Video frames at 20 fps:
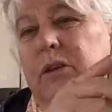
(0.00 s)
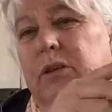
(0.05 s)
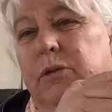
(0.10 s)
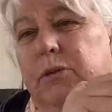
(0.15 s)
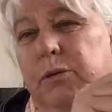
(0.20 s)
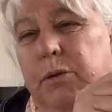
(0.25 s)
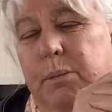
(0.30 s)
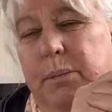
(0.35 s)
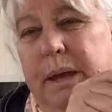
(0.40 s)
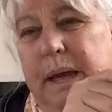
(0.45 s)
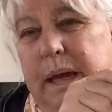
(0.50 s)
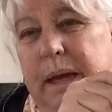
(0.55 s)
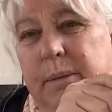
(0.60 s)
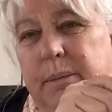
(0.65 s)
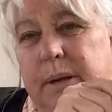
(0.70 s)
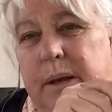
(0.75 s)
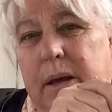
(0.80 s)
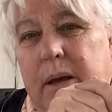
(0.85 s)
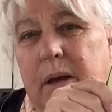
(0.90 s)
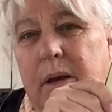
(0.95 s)
just for me,
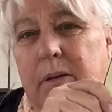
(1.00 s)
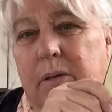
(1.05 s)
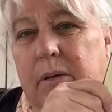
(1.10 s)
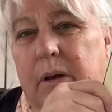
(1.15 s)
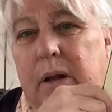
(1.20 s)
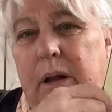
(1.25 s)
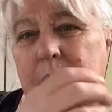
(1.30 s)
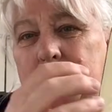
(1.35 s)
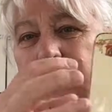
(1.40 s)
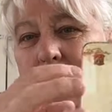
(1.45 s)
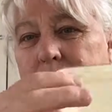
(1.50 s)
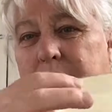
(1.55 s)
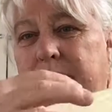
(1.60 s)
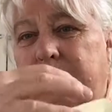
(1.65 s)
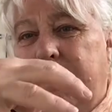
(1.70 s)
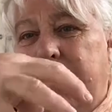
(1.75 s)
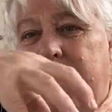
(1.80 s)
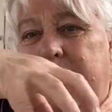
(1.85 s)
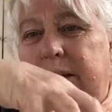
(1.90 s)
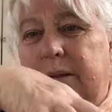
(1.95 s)
because unless I
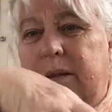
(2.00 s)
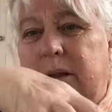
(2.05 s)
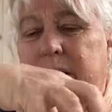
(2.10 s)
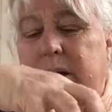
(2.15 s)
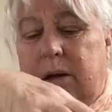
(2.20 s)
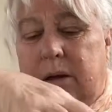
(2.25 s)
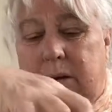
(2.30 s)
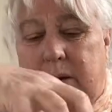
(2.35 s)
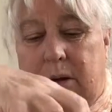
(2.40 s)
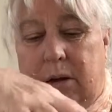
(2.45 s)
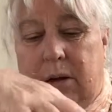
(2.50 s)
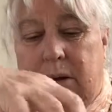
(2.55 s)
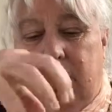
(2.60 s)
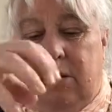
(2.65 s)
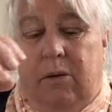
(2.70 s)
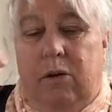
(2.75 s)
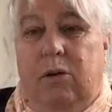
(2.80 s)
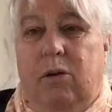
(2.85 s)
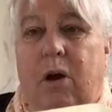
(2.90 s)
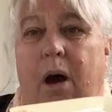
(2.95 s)
find the
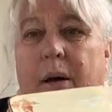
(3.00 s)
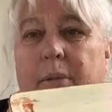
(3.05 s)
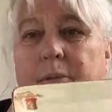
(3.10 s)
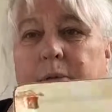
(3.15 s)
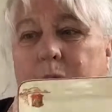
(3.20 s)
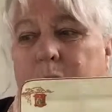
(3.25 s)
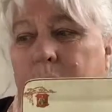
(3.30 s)
top